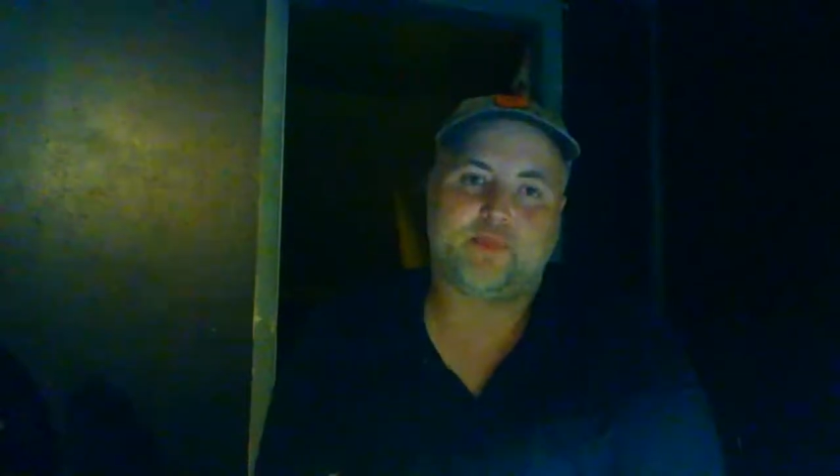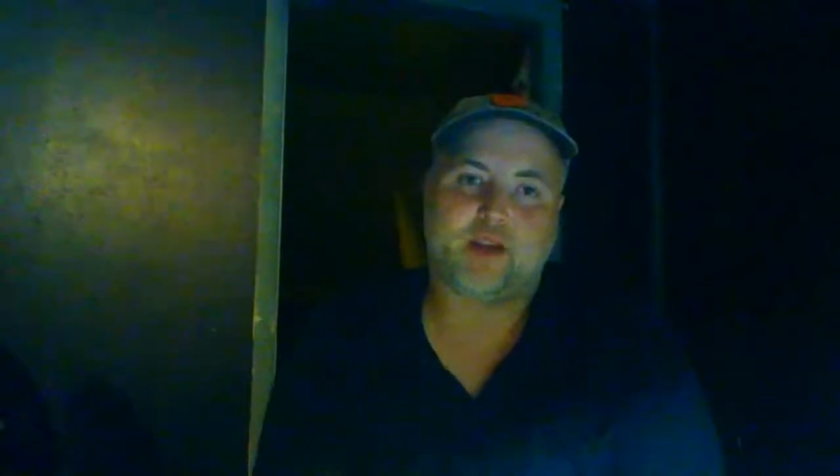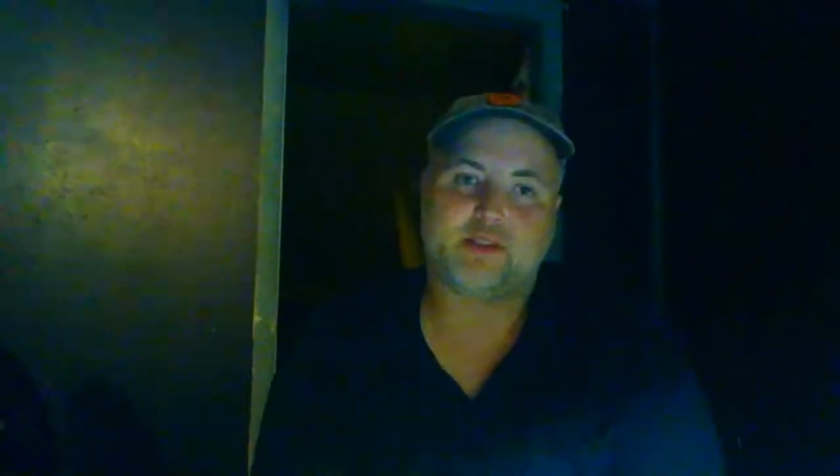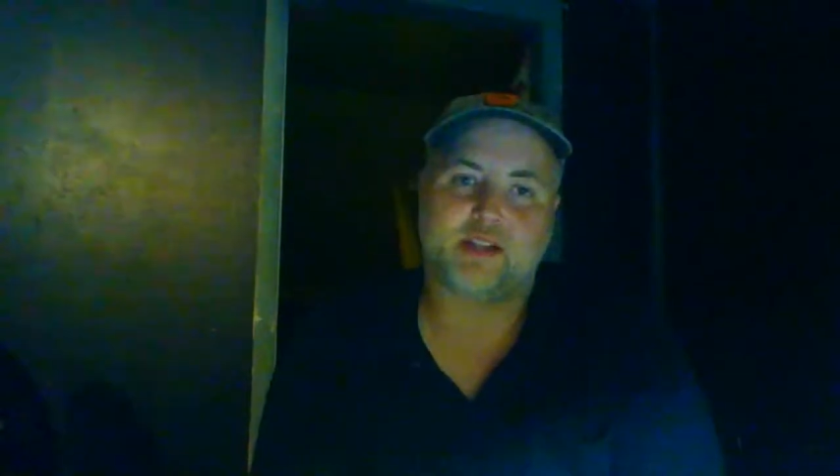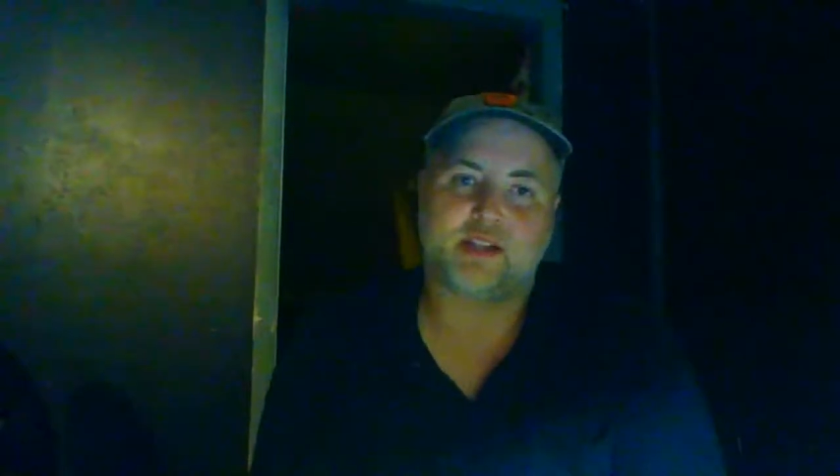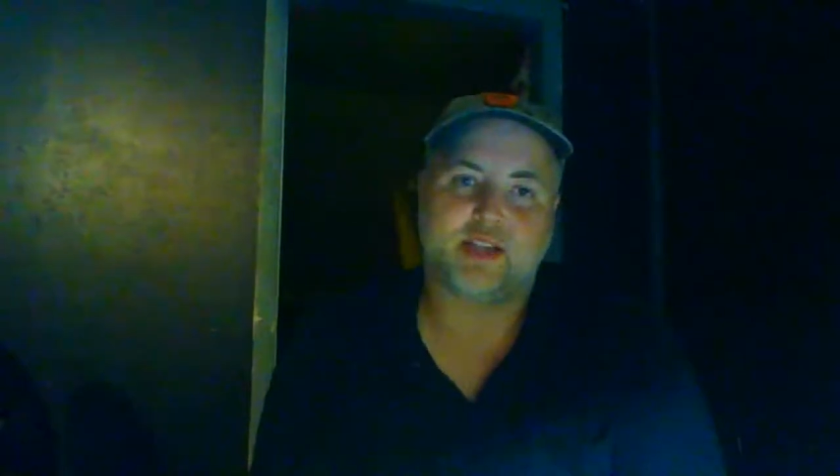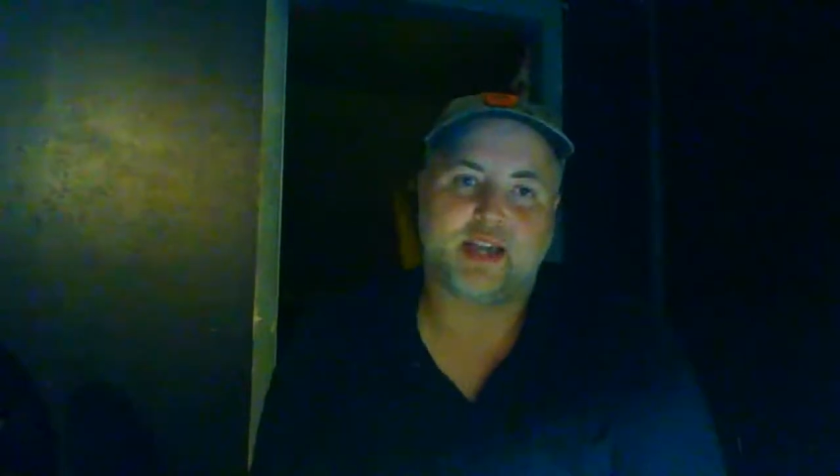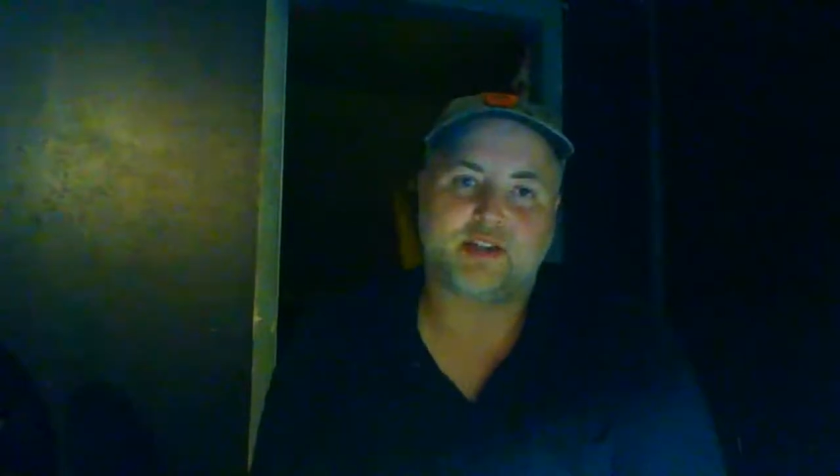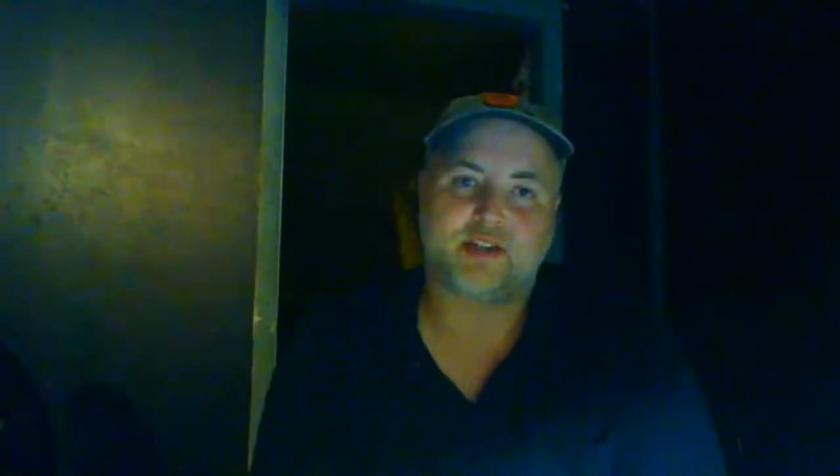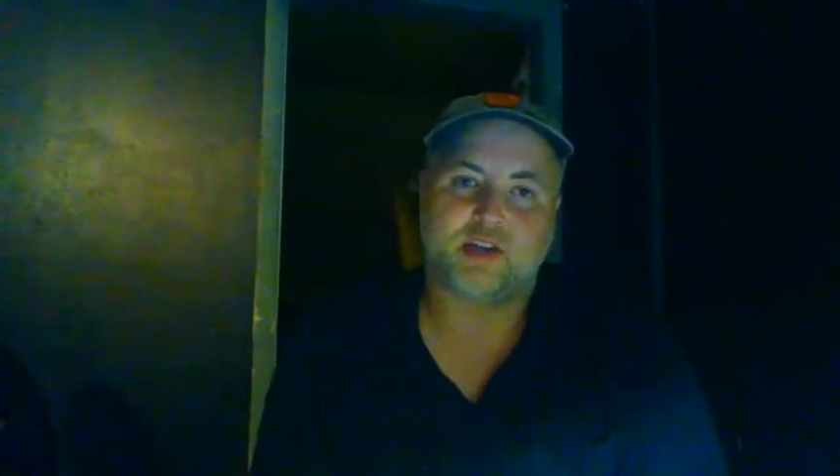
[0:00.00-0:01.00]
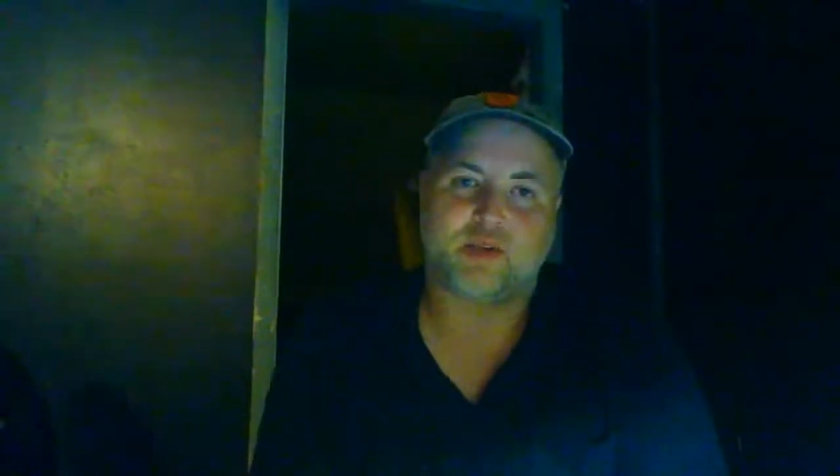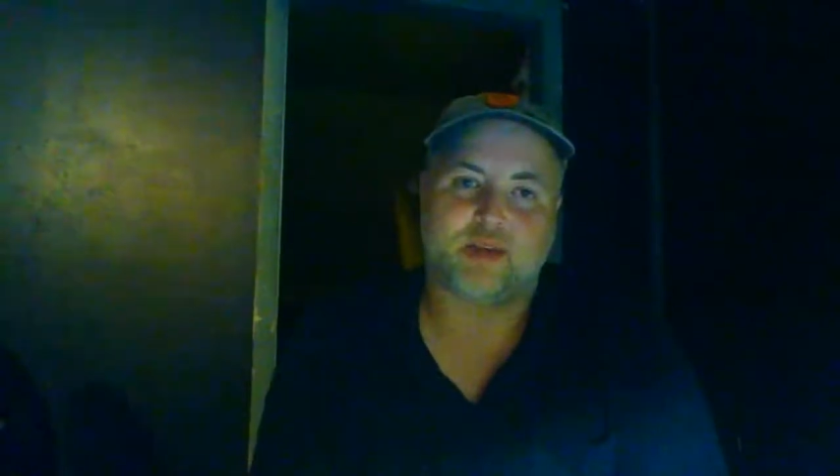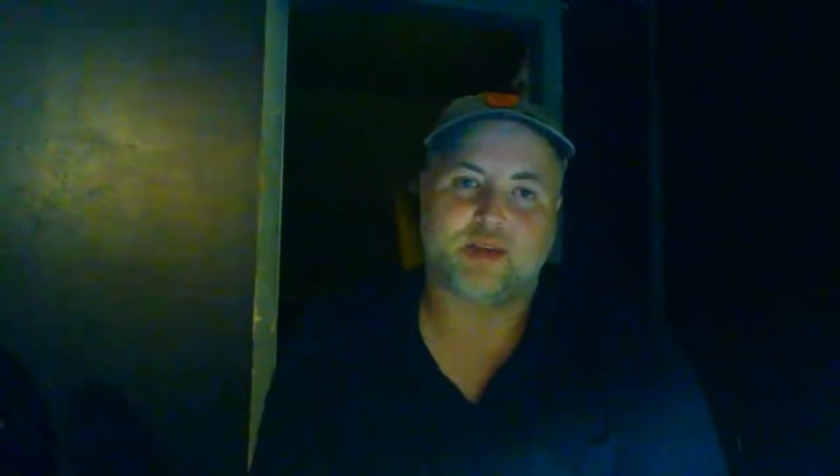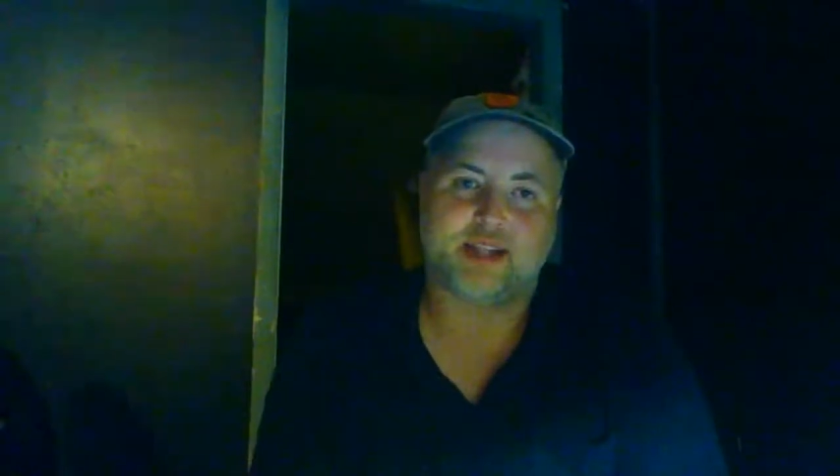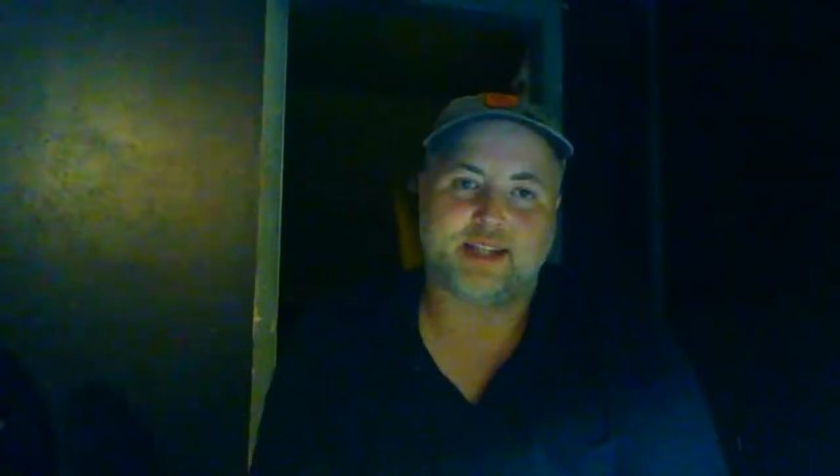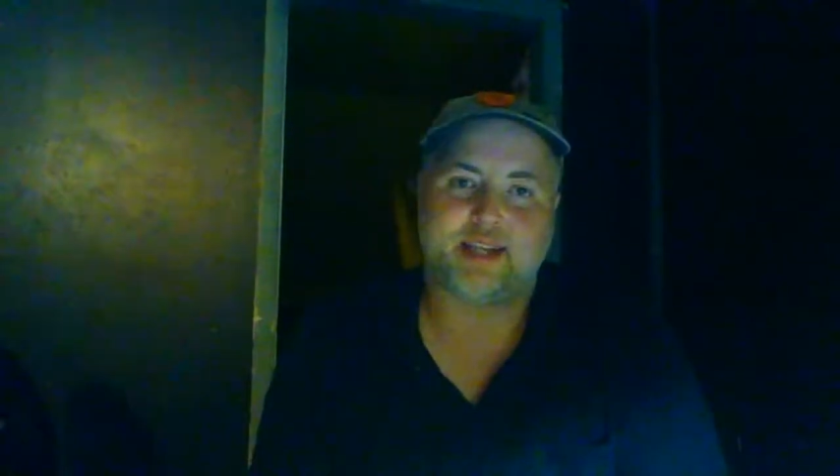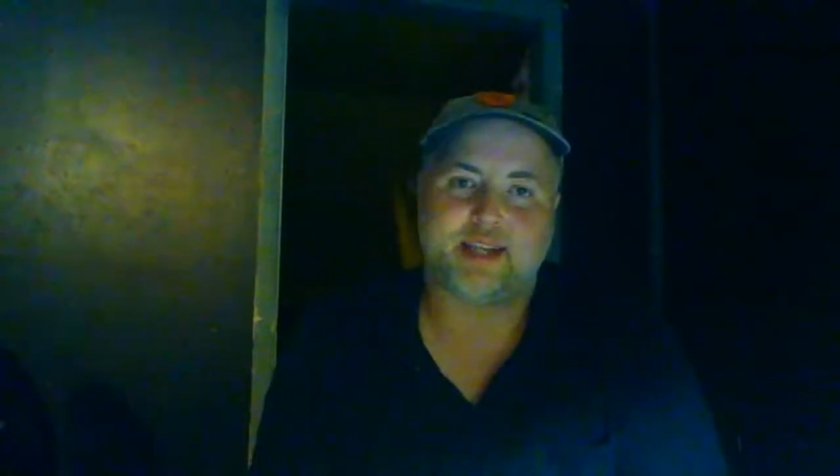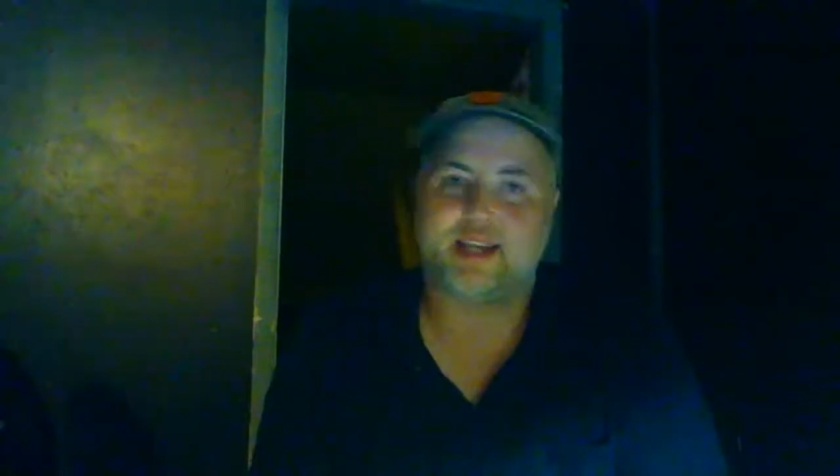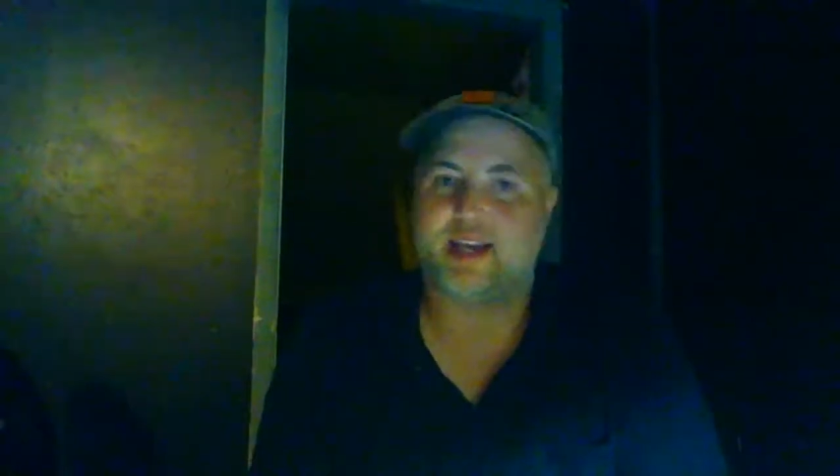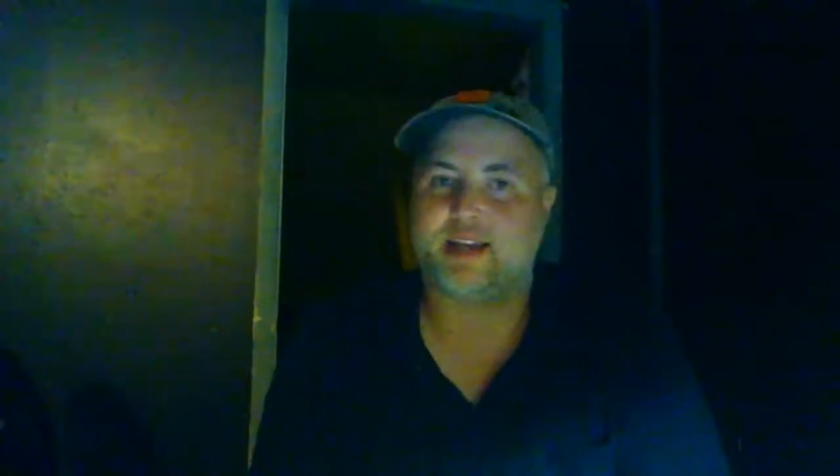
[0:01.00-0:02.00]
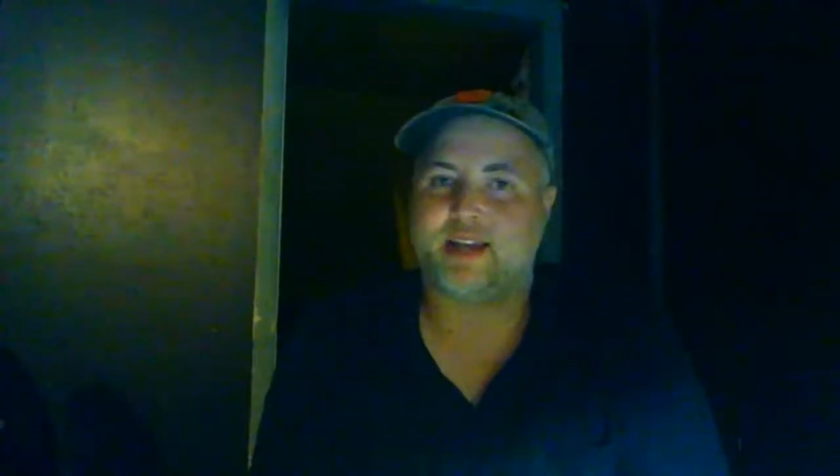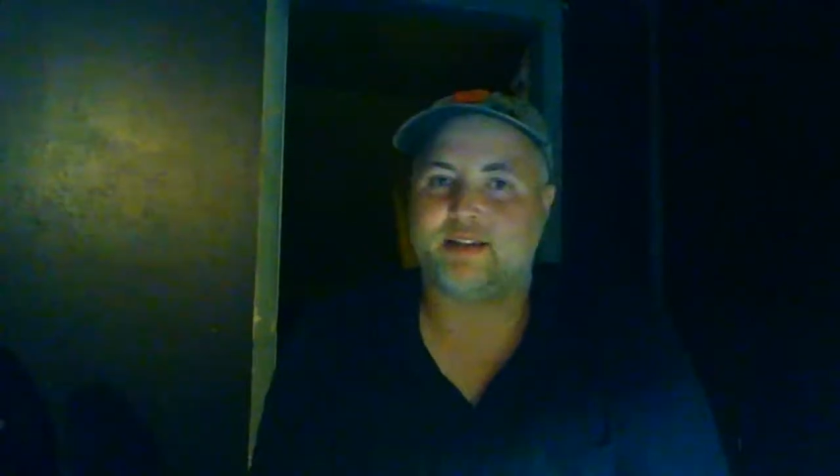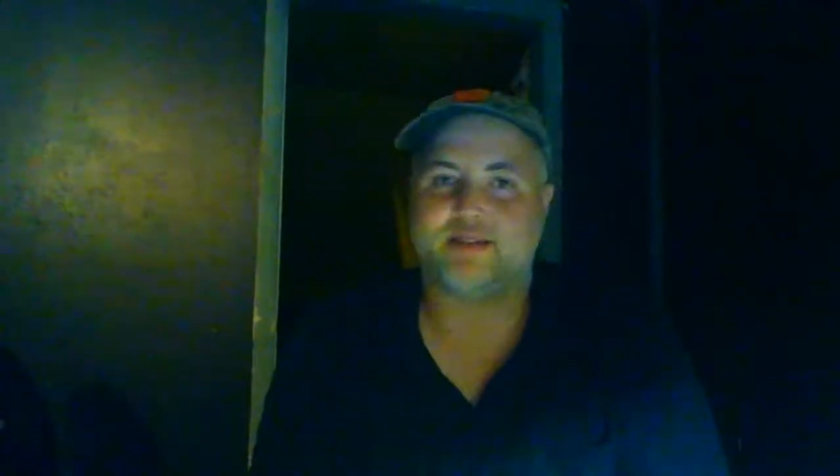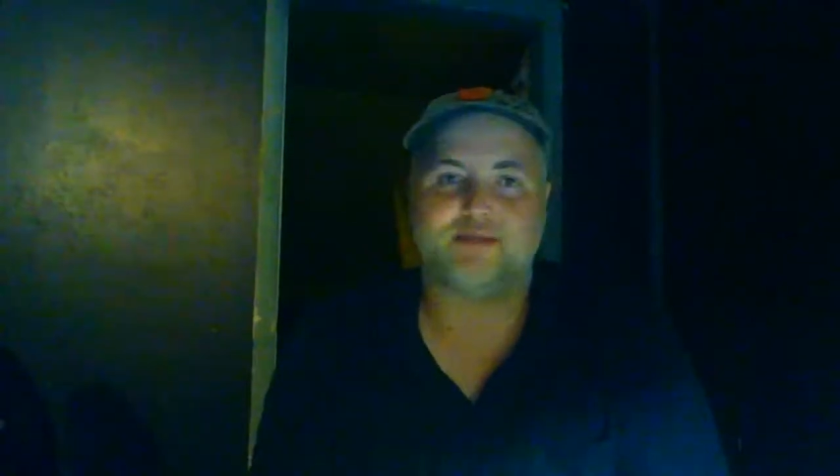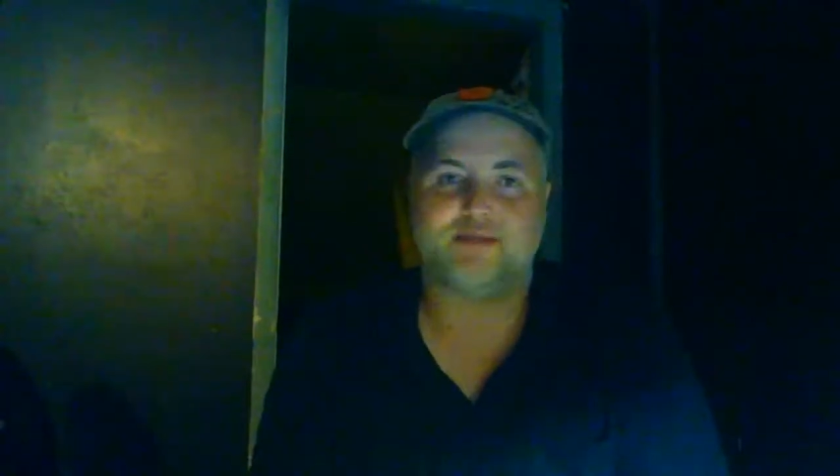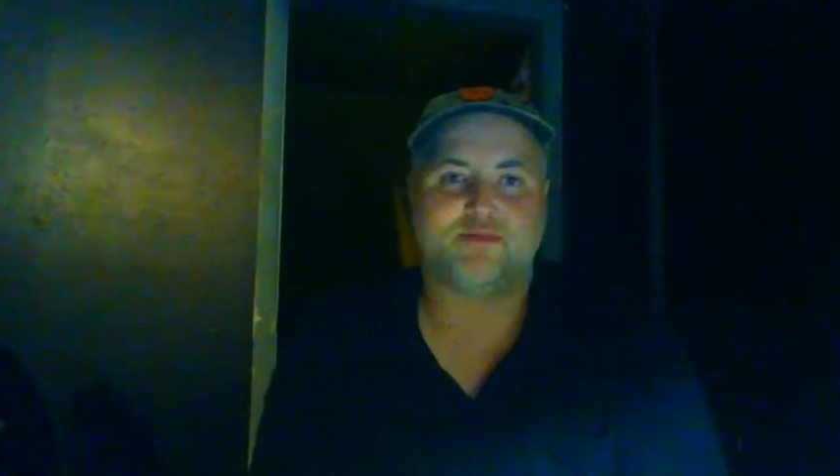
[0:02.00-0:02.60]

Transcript: I was lucky I took it when I did, and